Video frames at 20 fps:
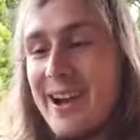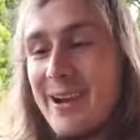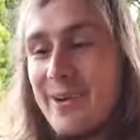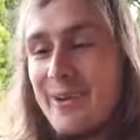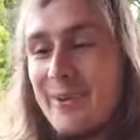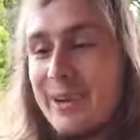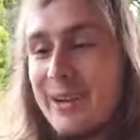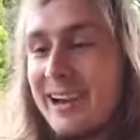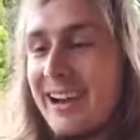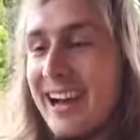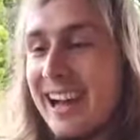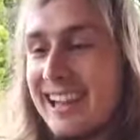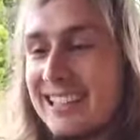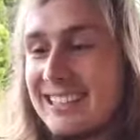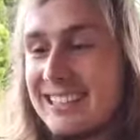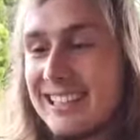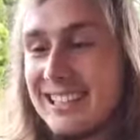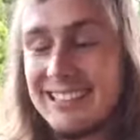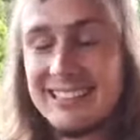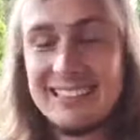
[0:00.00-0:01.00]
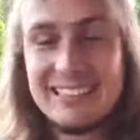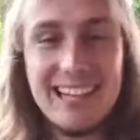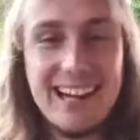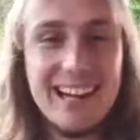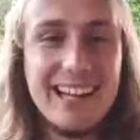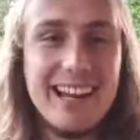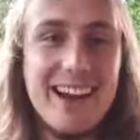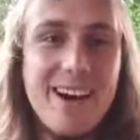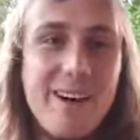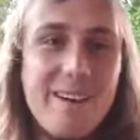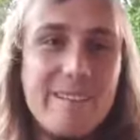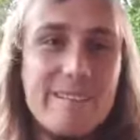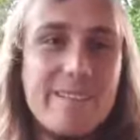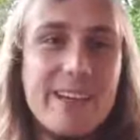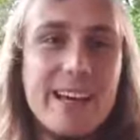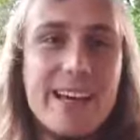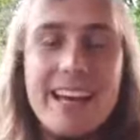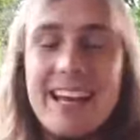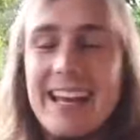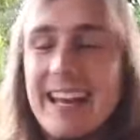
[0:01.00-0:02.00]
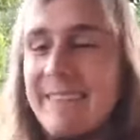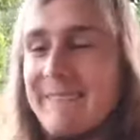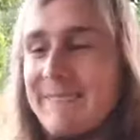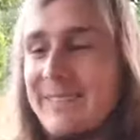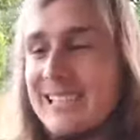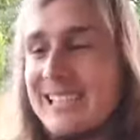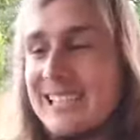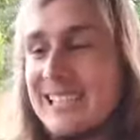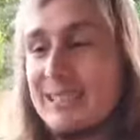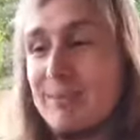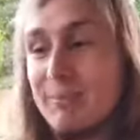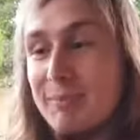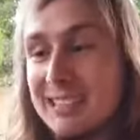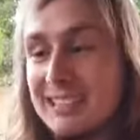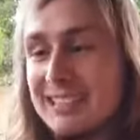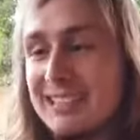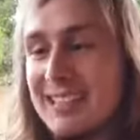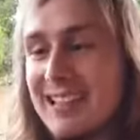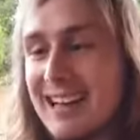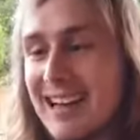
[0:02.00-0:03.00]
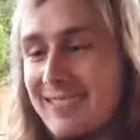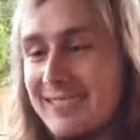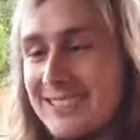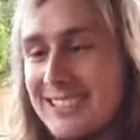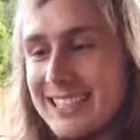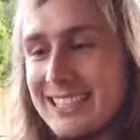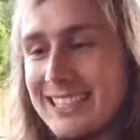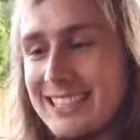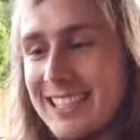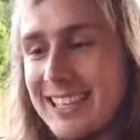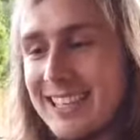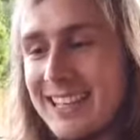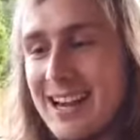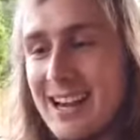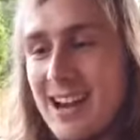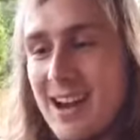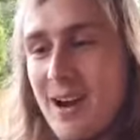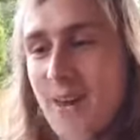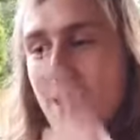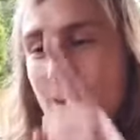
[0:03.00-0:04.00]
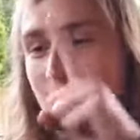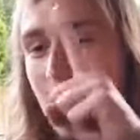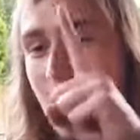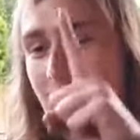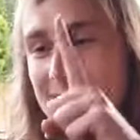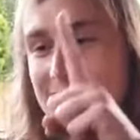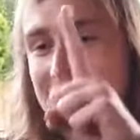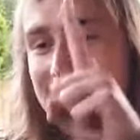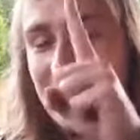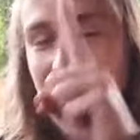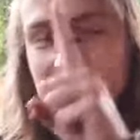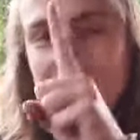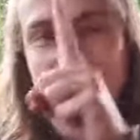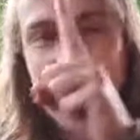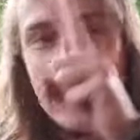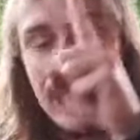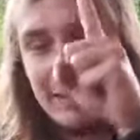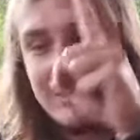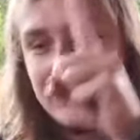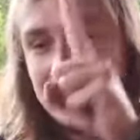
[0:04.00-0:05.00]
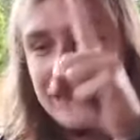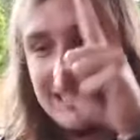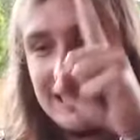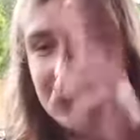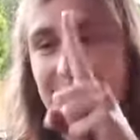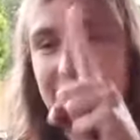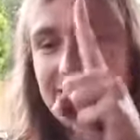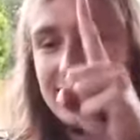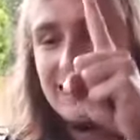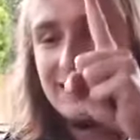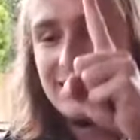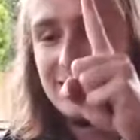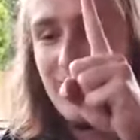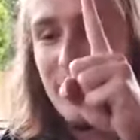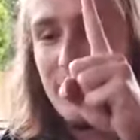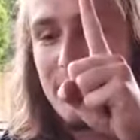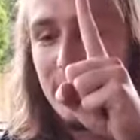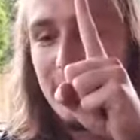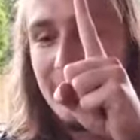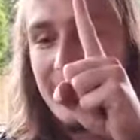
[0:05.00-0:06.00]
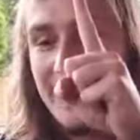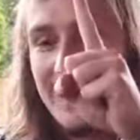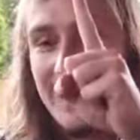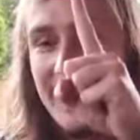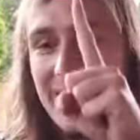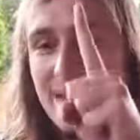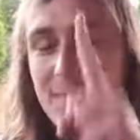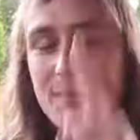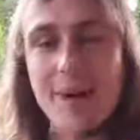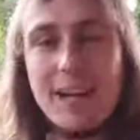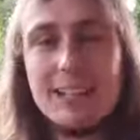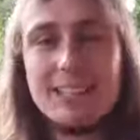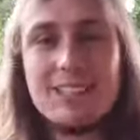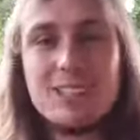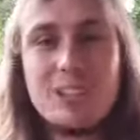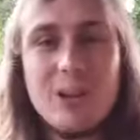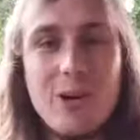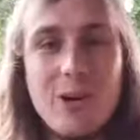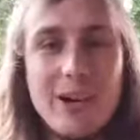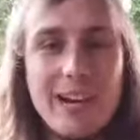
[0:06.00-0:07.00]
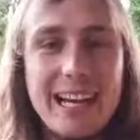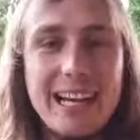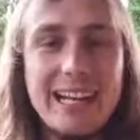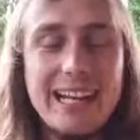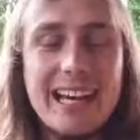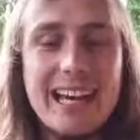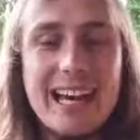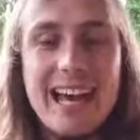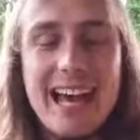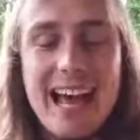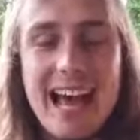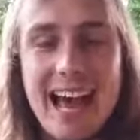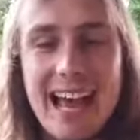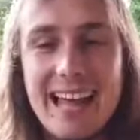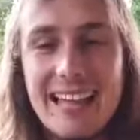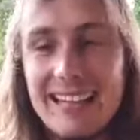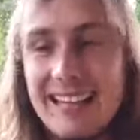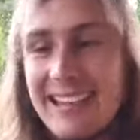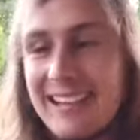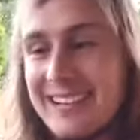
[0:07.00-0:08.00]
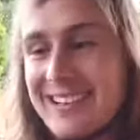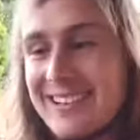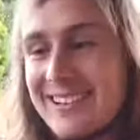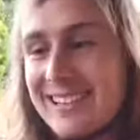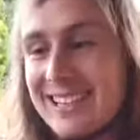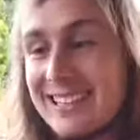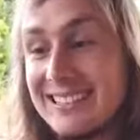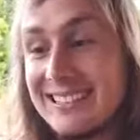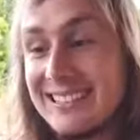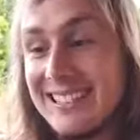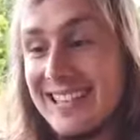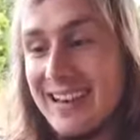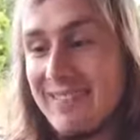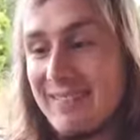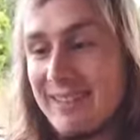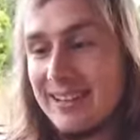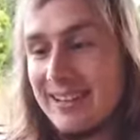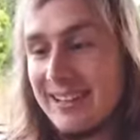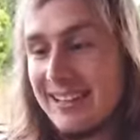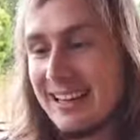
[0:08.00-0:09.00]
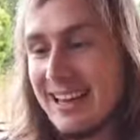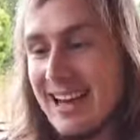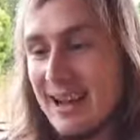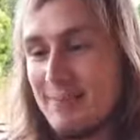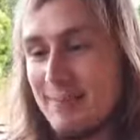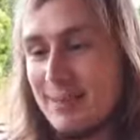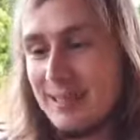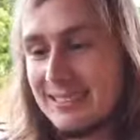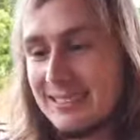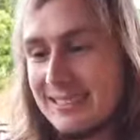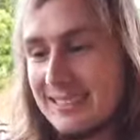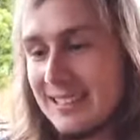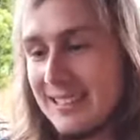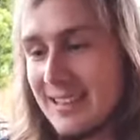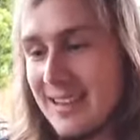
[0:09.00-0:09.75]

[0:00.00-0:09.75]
We are actually signing off. If you just missed the live session, watch the whole live session at the top in my story and then you can see everything that happens.